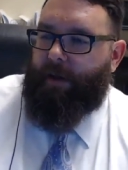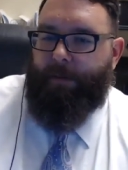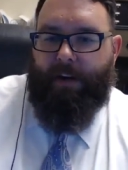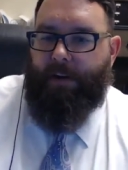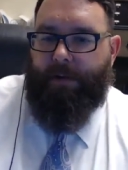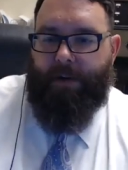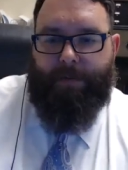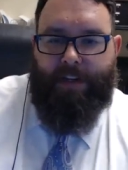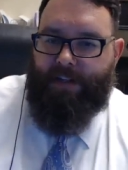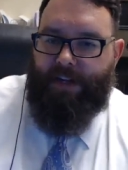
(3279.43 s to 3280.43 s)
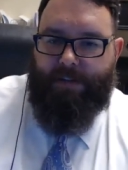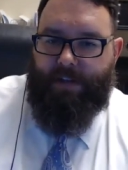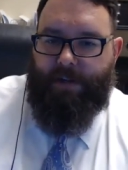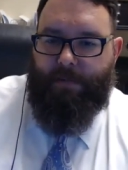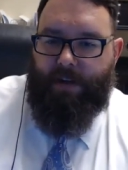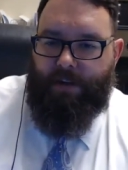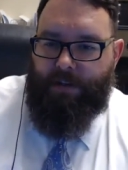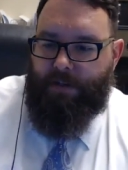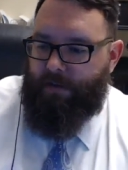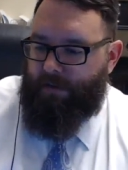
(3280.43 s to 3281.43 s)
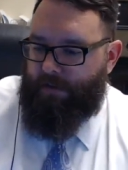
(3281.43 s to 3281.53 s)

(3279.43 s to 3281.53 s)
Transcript: keep getting older, but they stay the same age.